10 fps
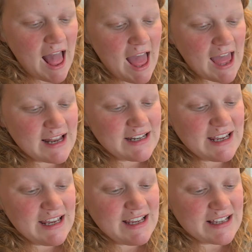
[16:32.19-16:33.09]
and it
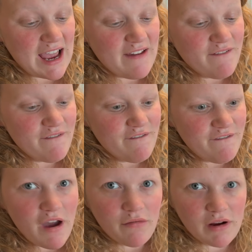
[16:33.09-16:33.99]
is a
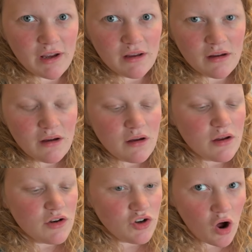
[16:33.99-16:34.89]
very
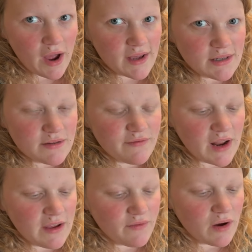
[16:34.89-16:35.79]
nice
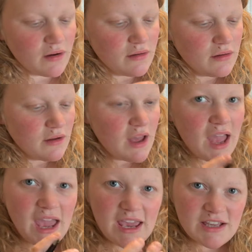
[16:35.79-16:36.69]
flavour.
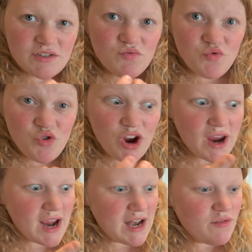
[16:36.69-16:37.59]
It's
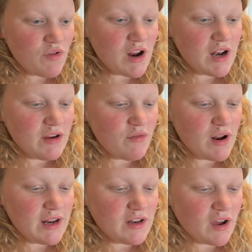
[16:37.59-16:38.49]
really
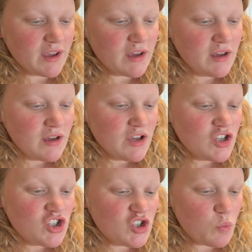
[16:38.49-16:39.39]
like
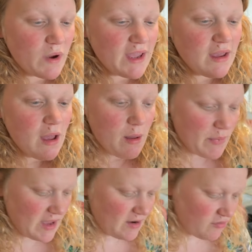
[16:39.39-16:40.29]
sweet,
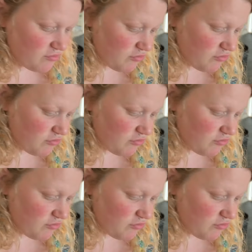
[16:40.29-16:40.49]
but in a